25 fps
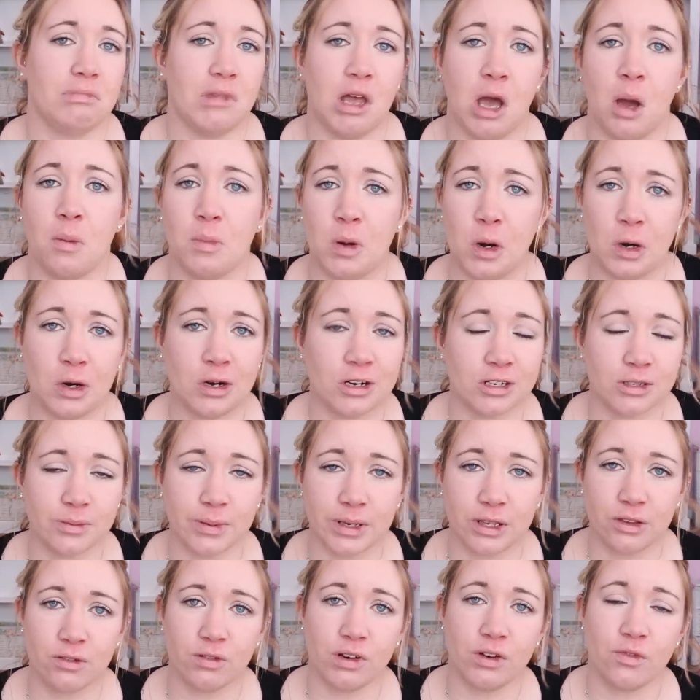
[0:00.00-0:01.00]
I'm not gonna
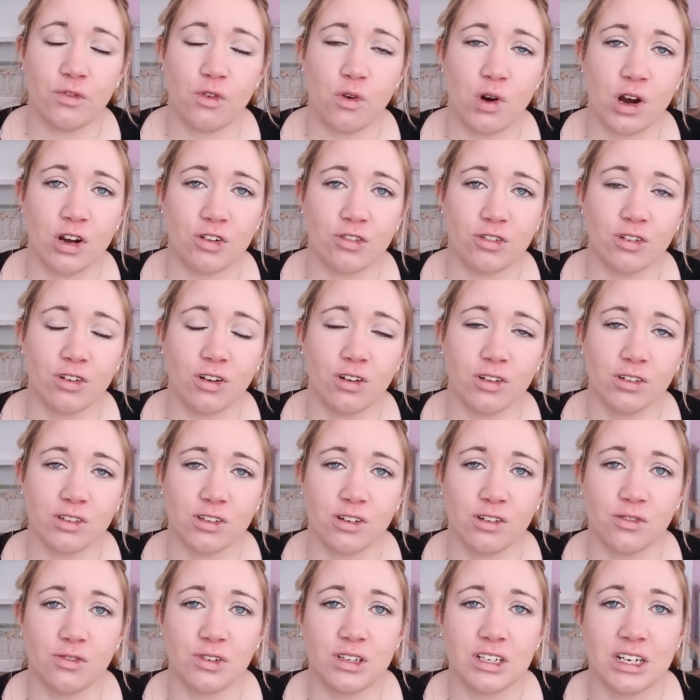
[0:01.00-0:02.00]
spend $300-$400
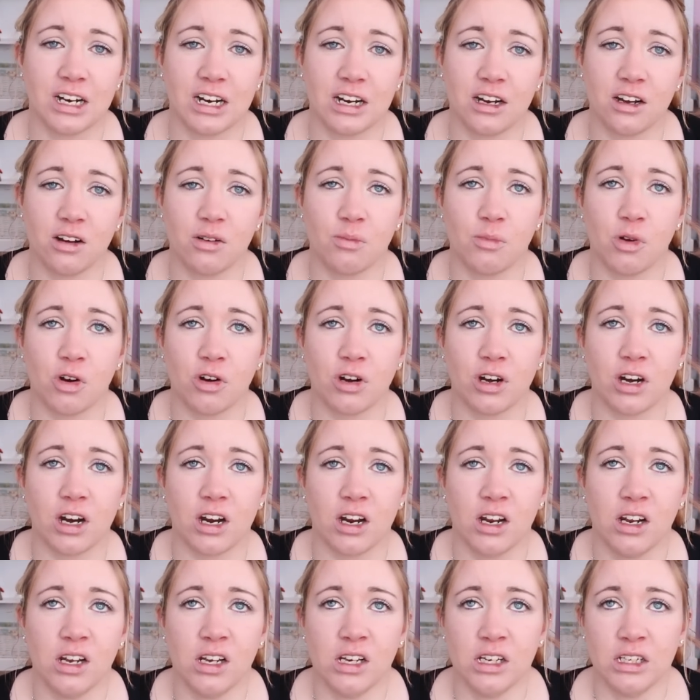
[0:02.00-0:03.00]
on a fertility monitor,
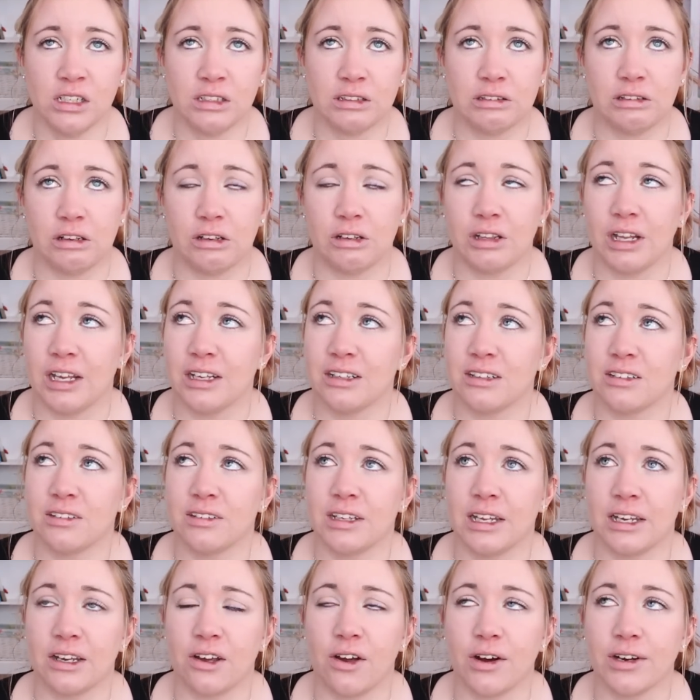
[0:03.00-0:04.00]
so
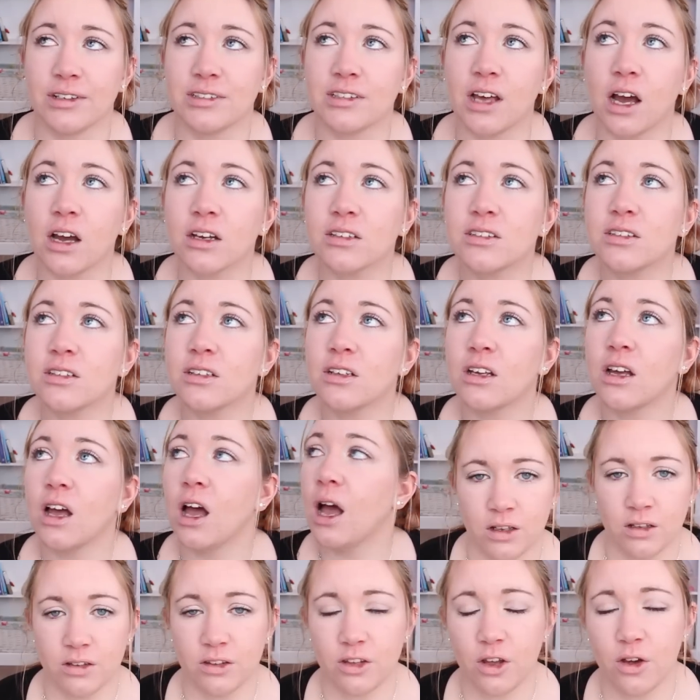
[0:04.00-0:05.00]
that kind of sucks.
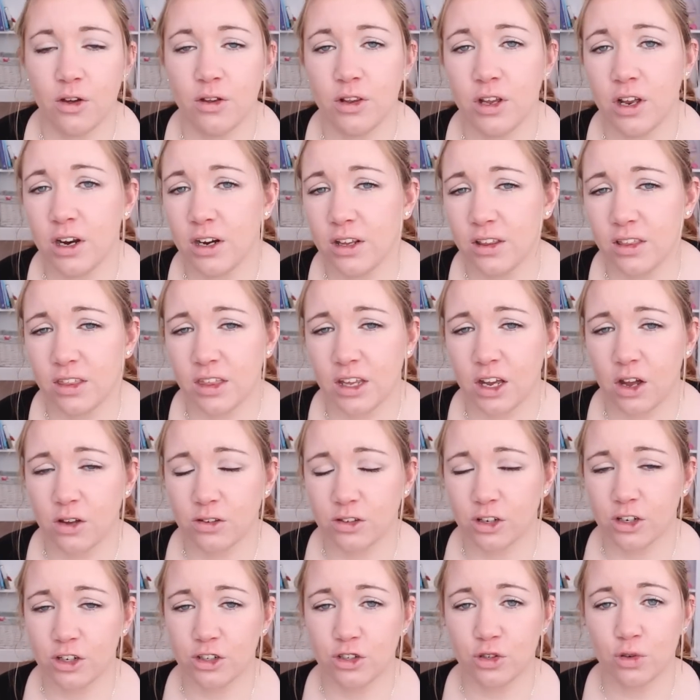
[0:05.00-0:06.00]
So the only other thing I
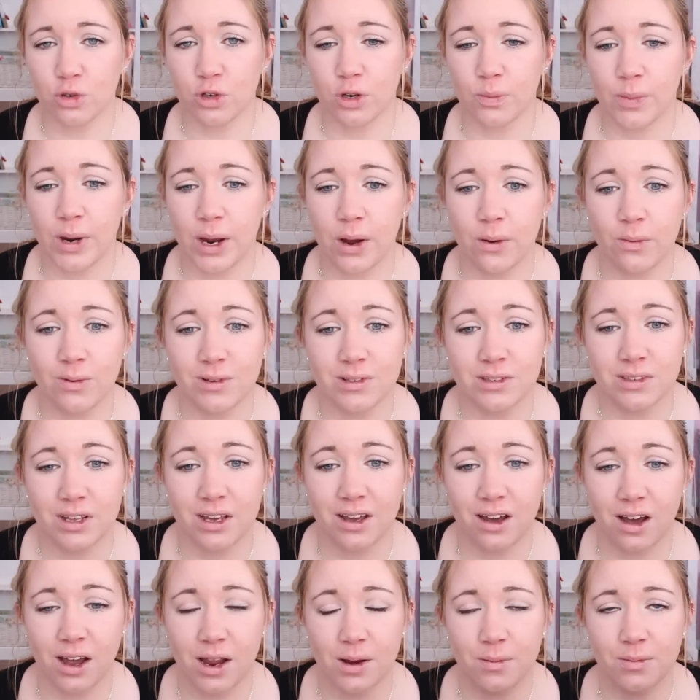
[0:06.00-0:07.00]
was going to talk about was
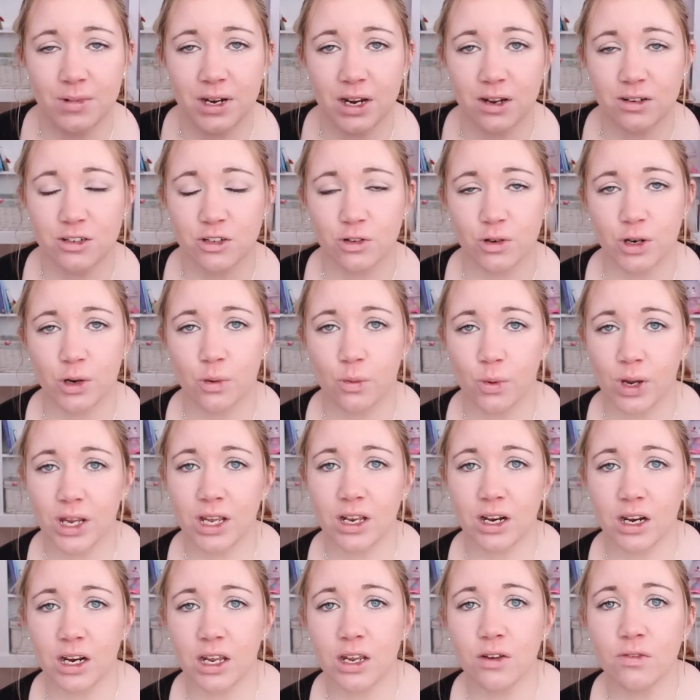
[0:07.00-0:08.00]
that I'm now doing
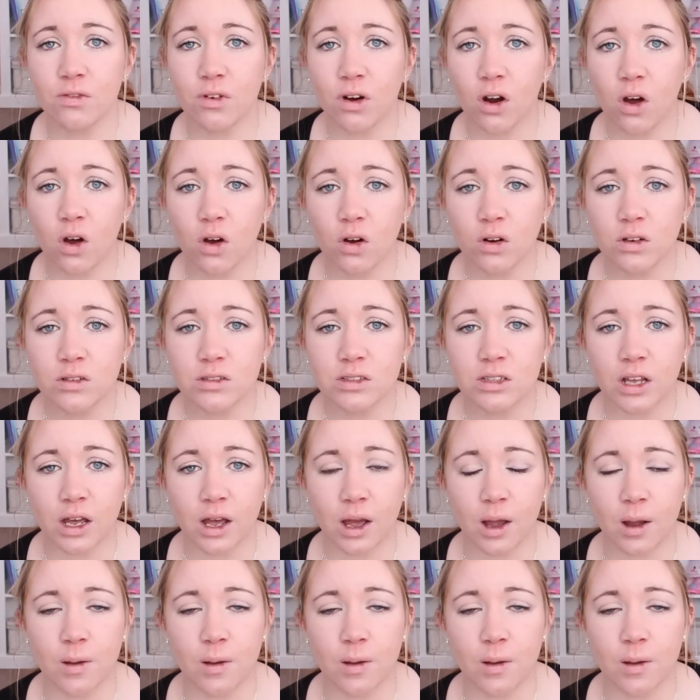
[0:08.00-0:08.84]
weekly vlogs.